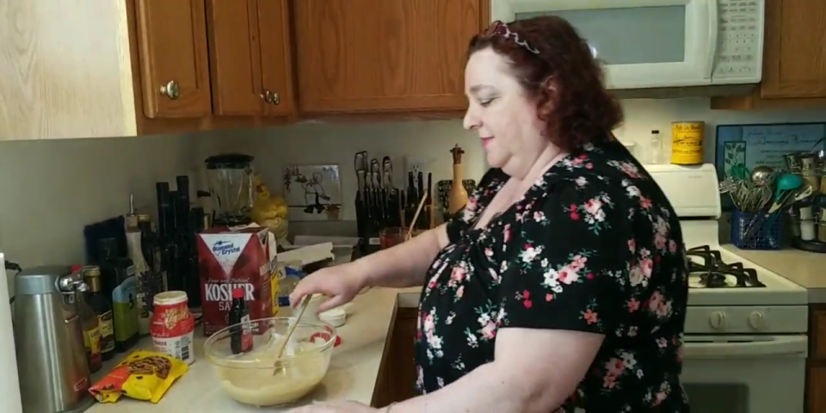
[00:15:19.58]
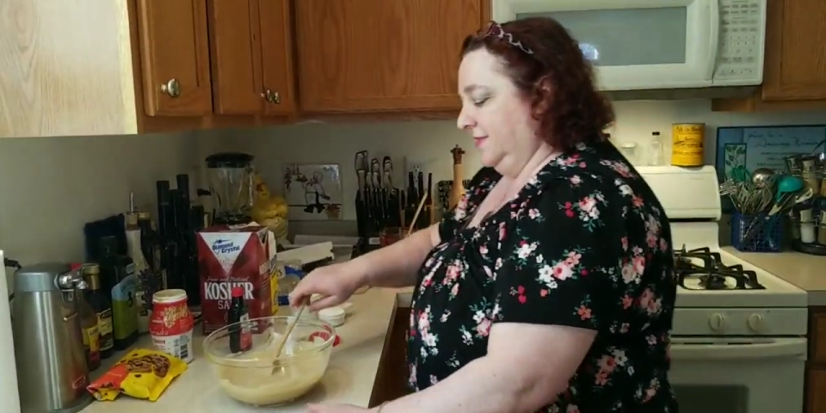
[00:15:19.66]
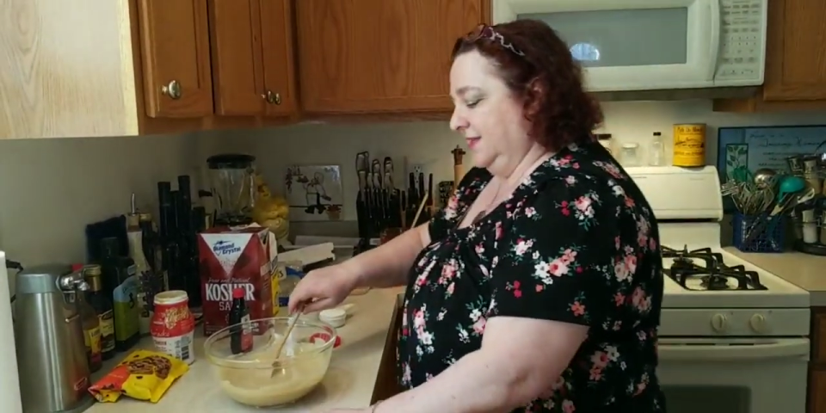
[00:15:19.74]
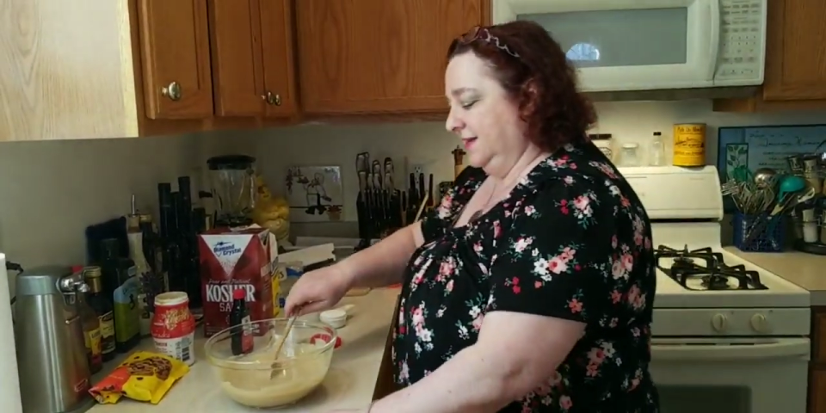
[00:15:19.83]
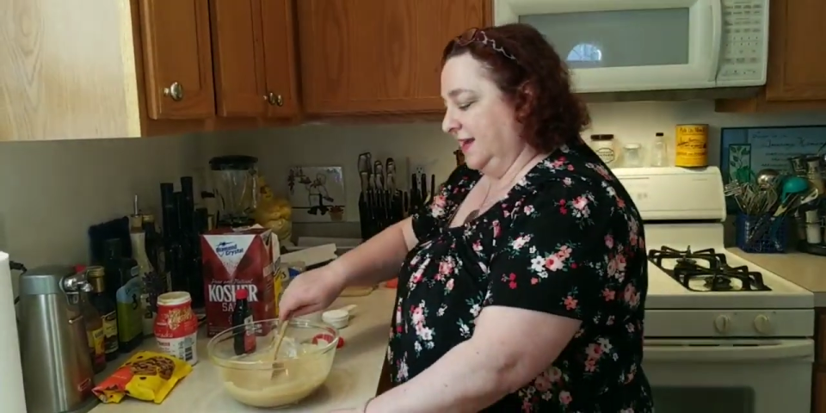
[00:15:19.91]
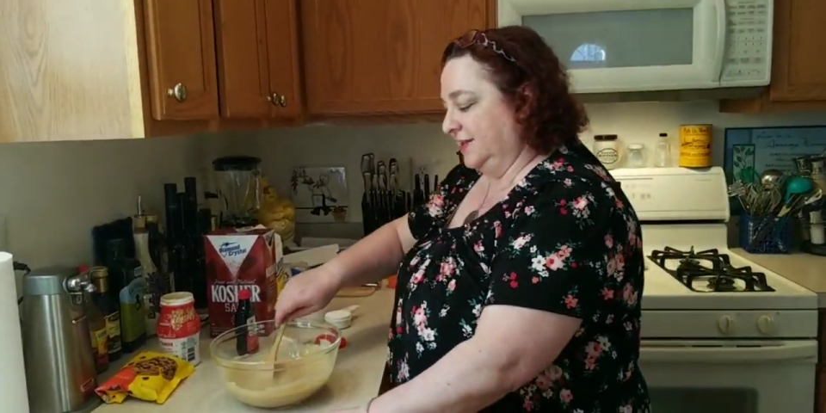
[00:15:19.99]

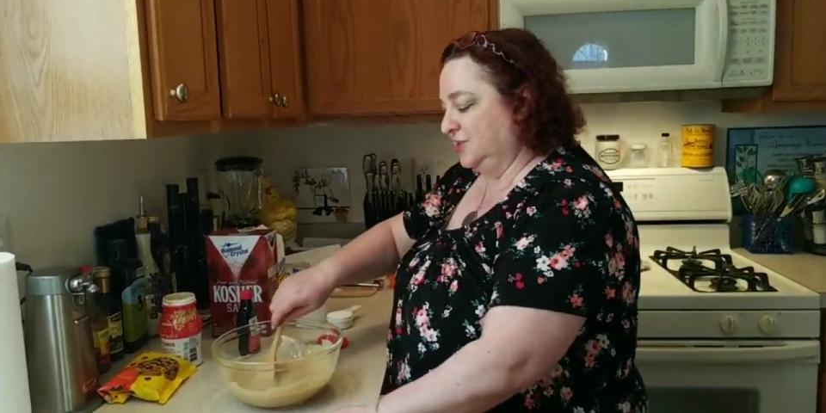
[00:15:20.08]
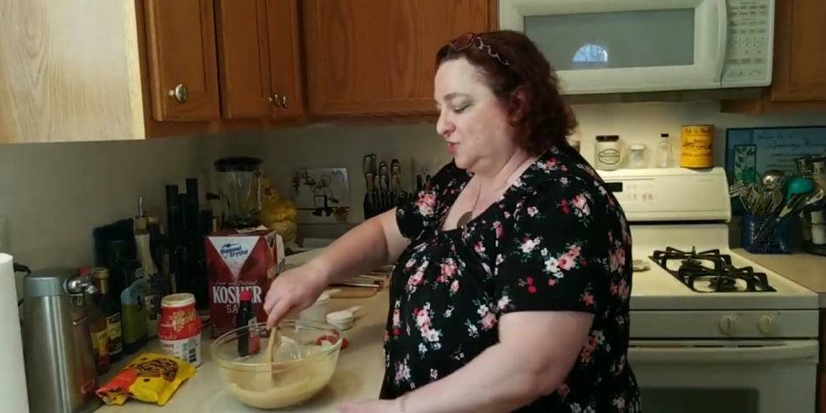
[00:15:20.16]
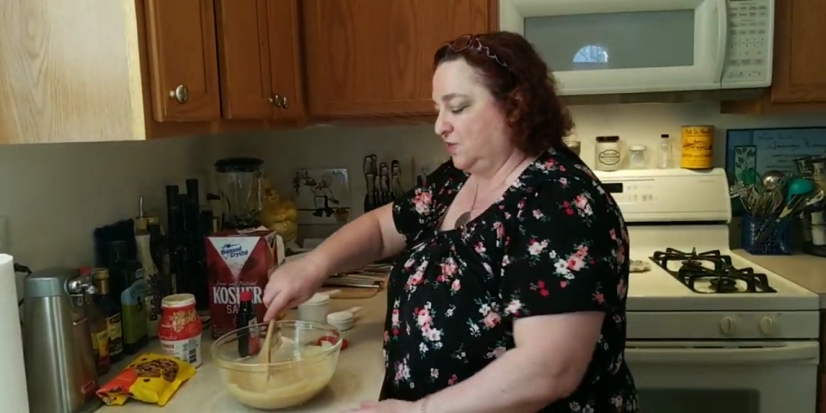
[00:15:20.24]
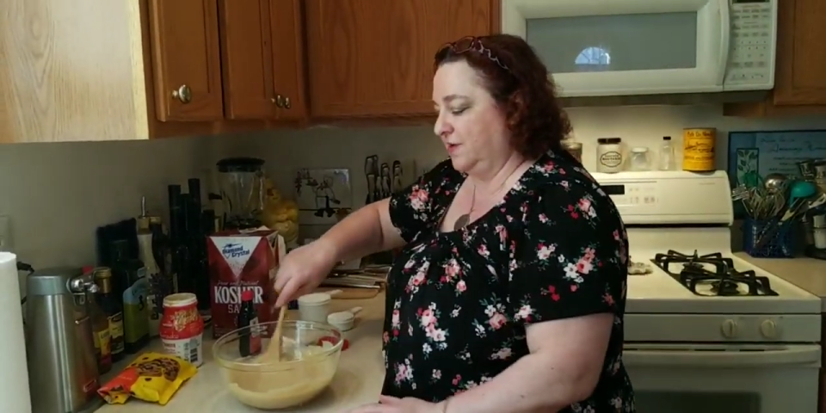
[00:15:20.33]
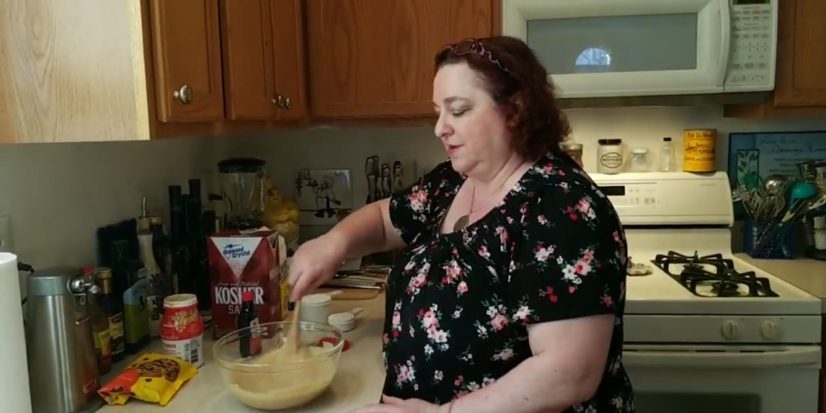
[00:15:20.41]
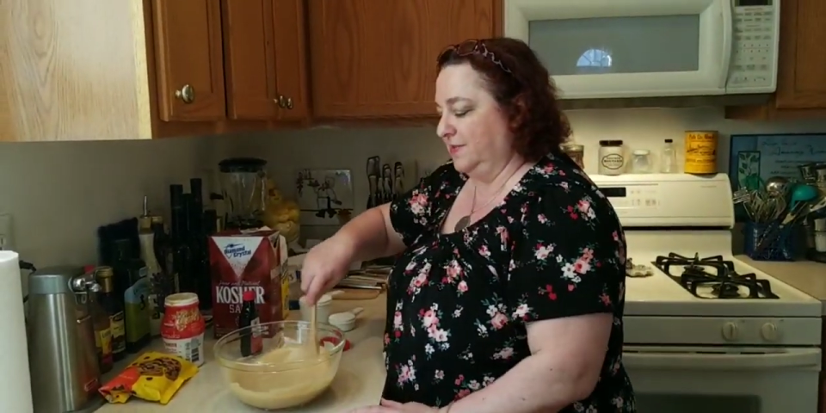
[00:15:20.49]
the nice
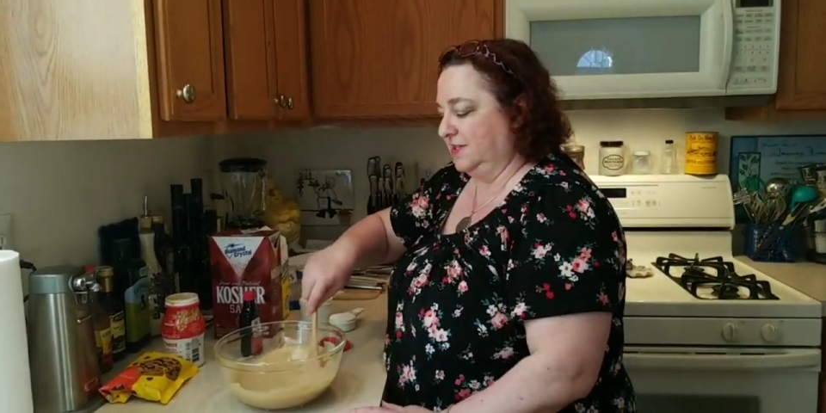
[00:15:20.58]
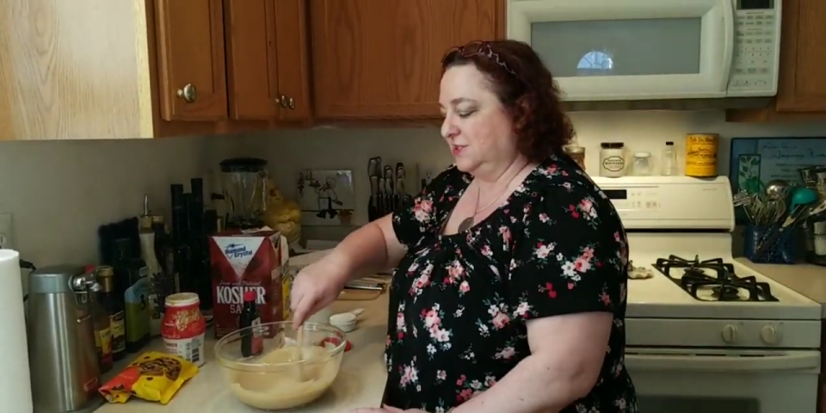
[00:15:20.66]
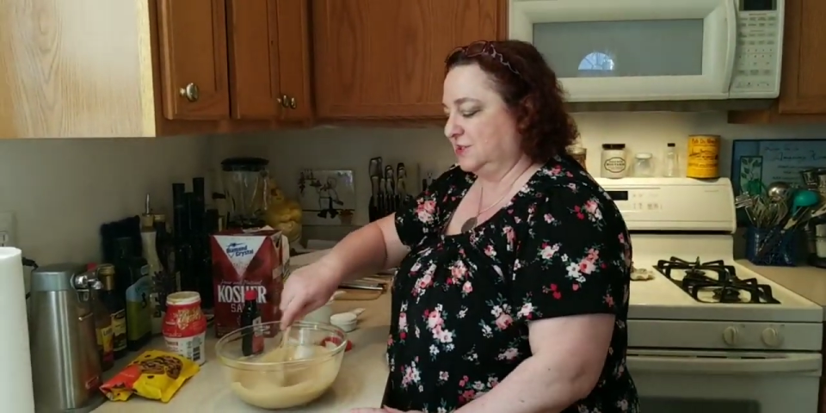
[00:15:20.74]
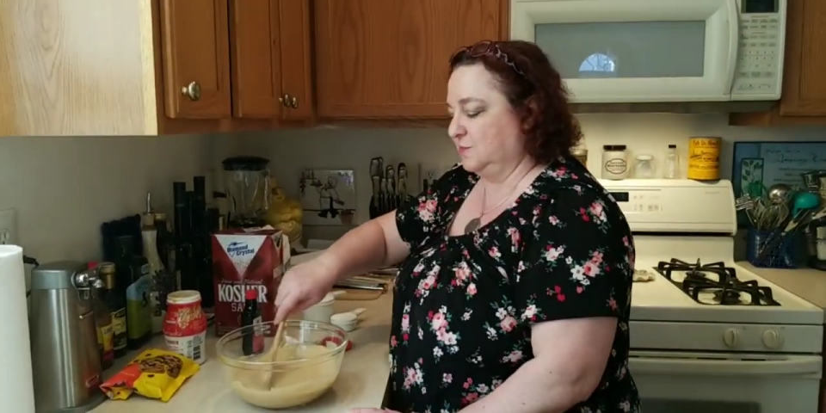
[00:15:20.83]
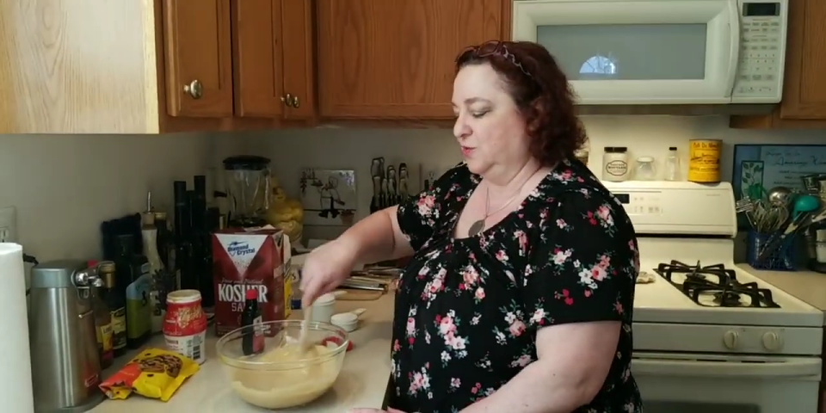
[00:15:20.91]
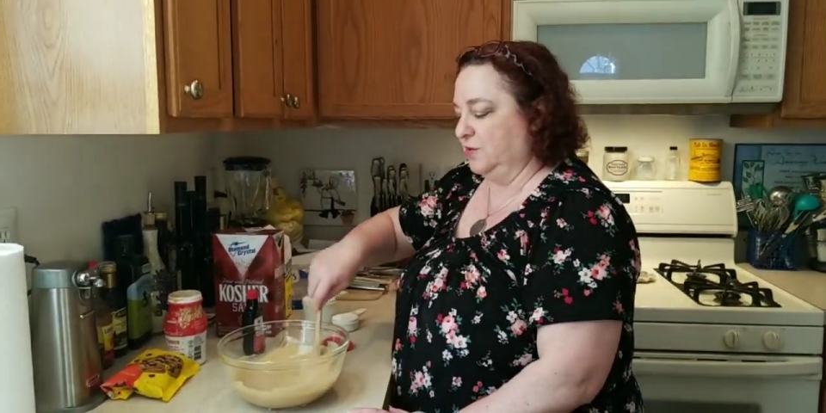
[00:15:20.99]
creamy
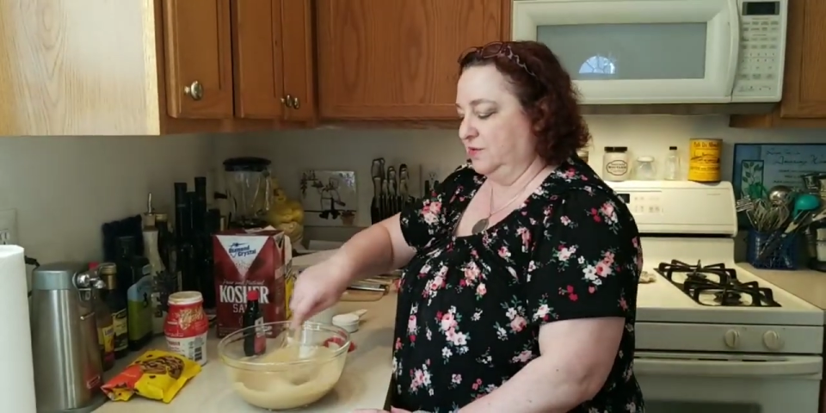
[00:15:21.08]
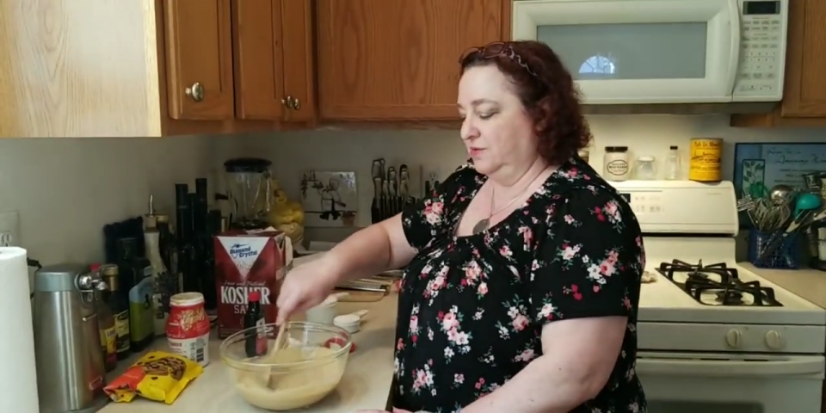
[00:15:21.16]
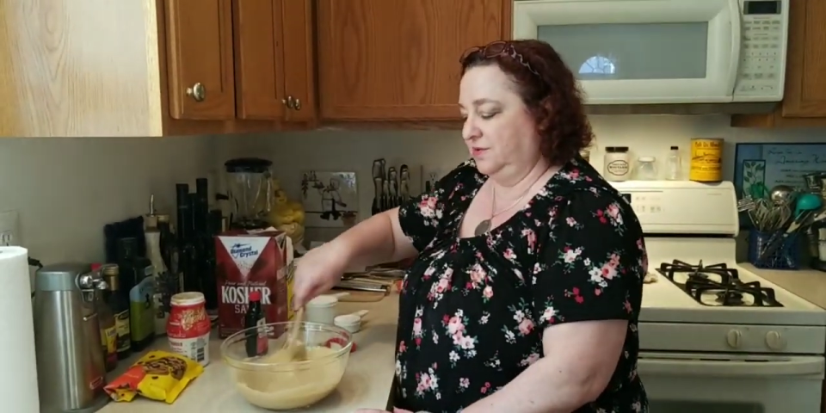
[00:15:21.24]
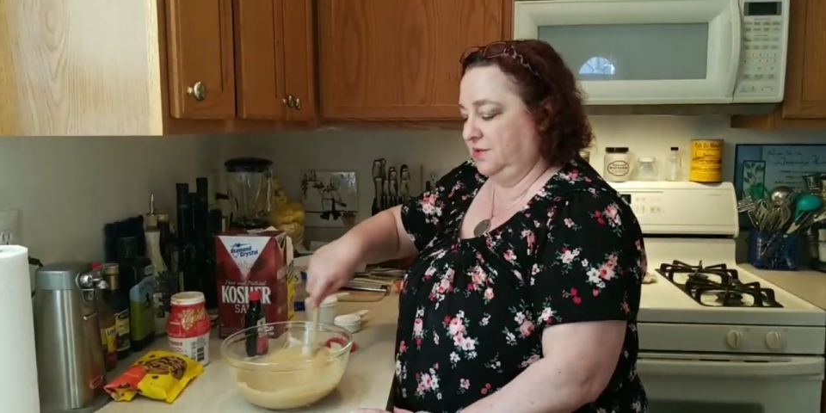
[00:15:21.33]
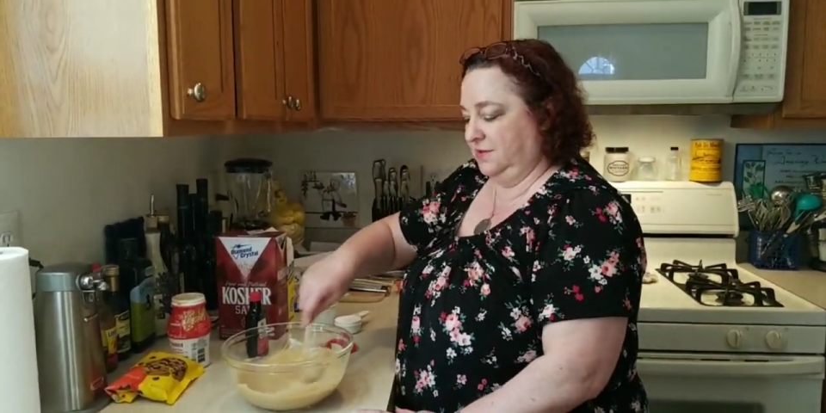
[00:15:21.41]
smooth,